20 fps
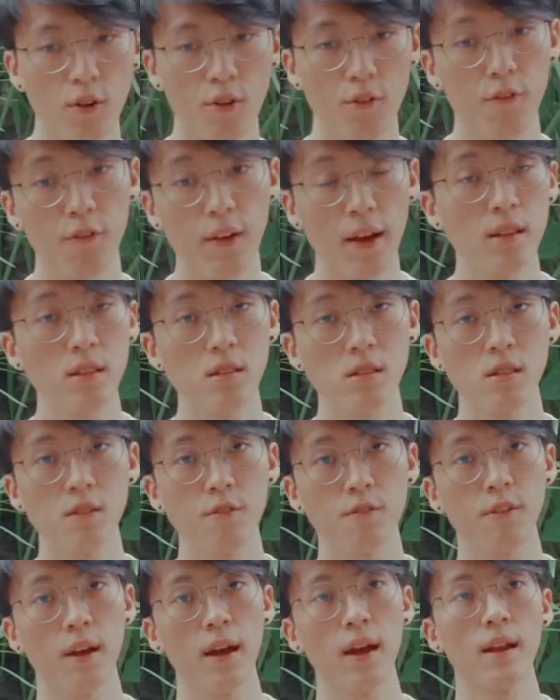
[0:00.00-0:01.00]
a fantasy
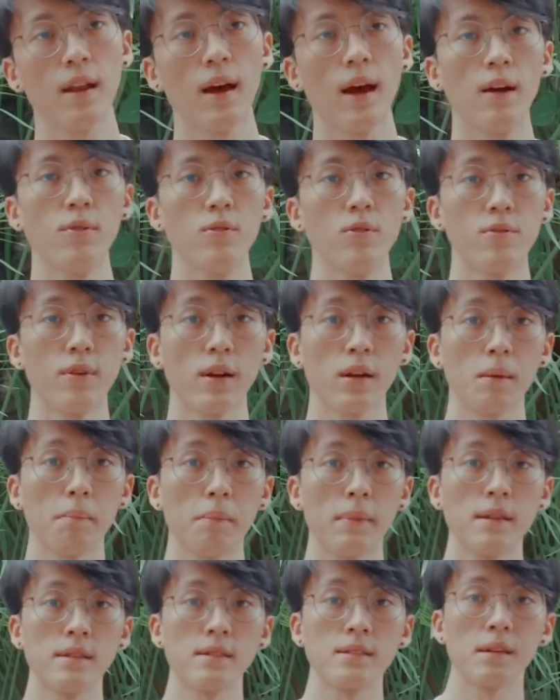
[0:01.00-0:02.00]
fan, I would
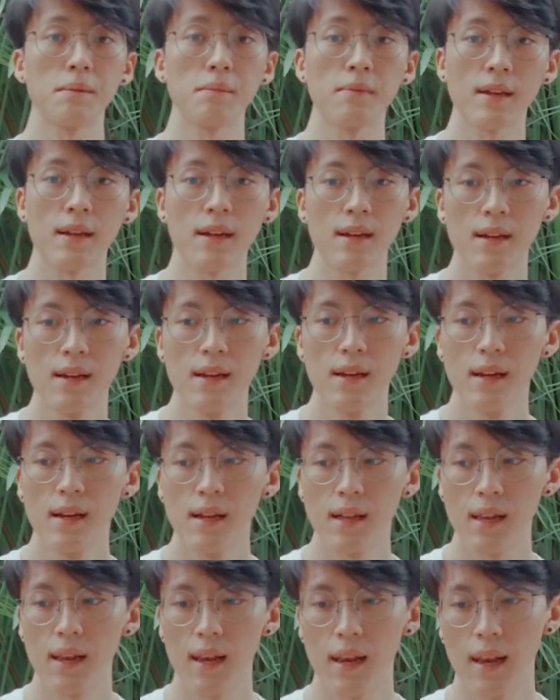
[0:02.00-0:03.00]
recommend something
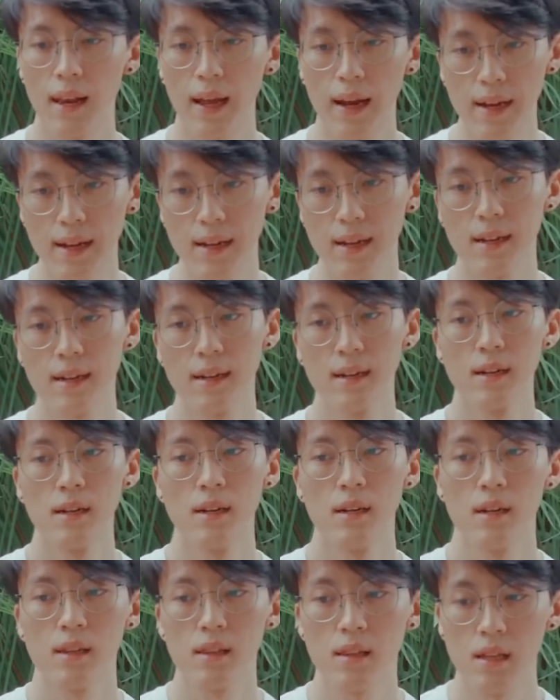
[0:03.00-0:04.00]
like
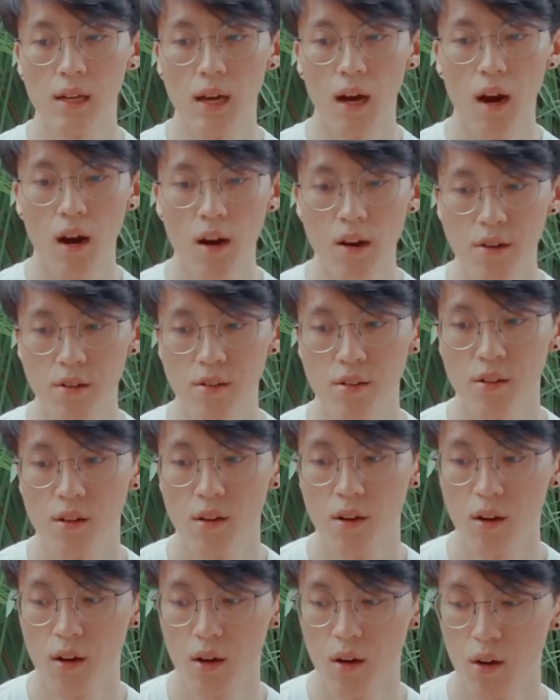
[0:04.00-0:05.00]
The Art
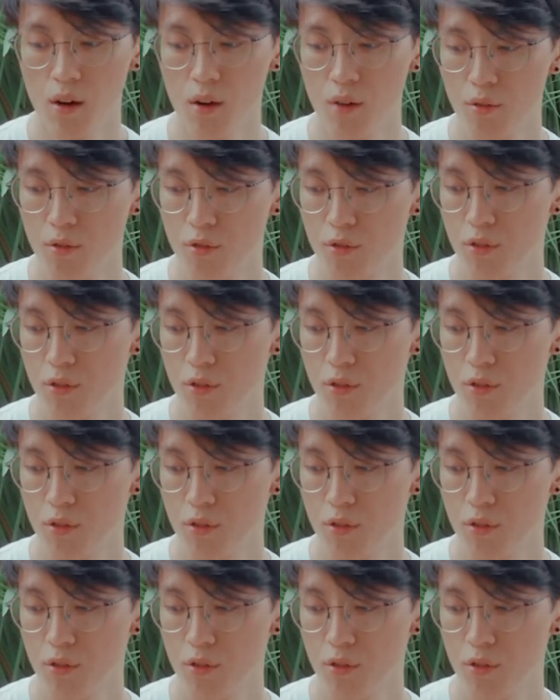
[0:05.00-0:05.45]
of...